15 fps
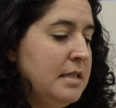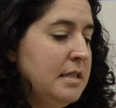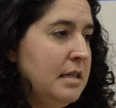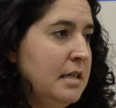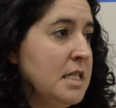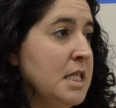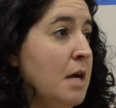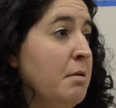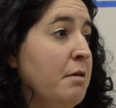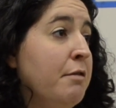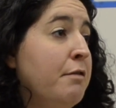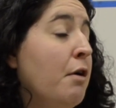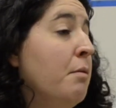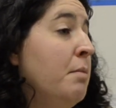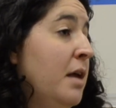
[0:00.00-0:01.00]
it's
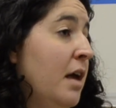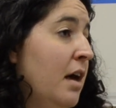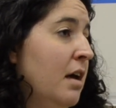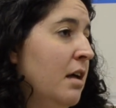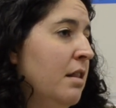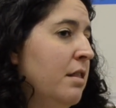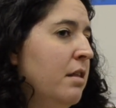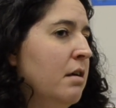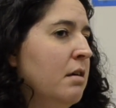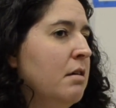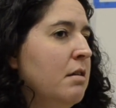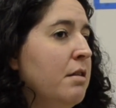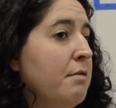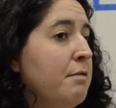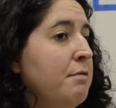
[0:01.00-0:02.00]
Islamophobia,
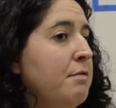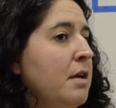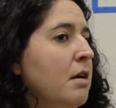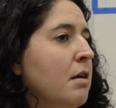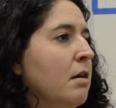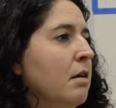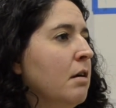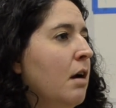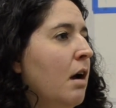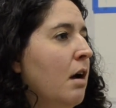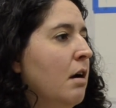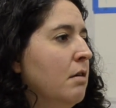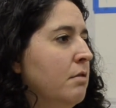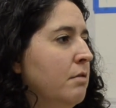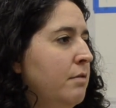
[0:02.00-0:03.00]
the
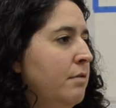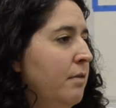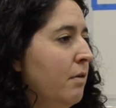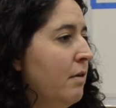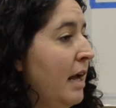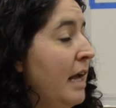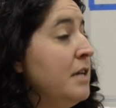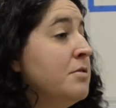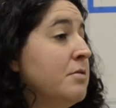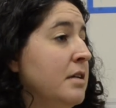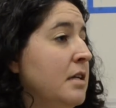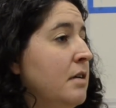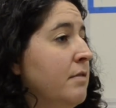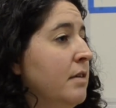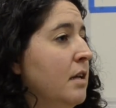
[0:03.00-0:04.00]
fear of, or
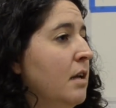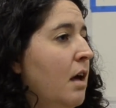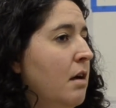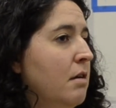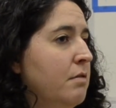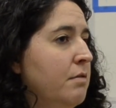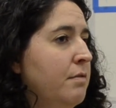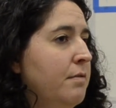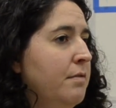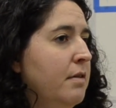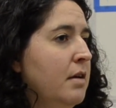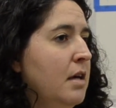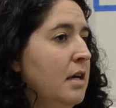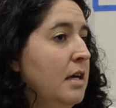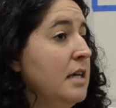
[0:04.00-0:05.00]
hatred even,
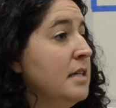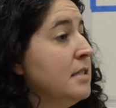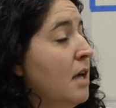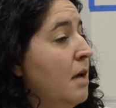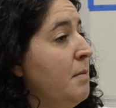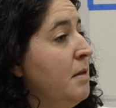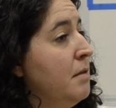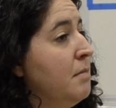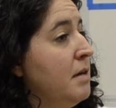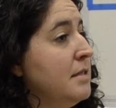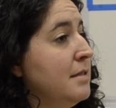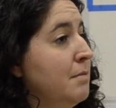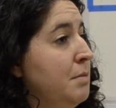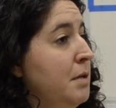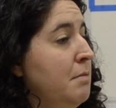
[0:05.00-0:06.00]
of Islam and
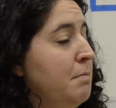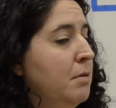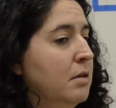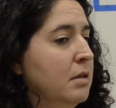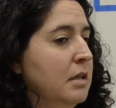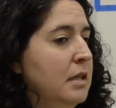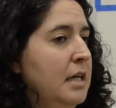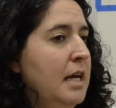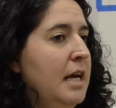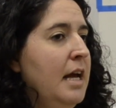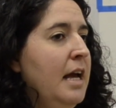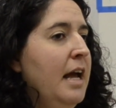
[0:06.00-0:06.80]
the Muslim people.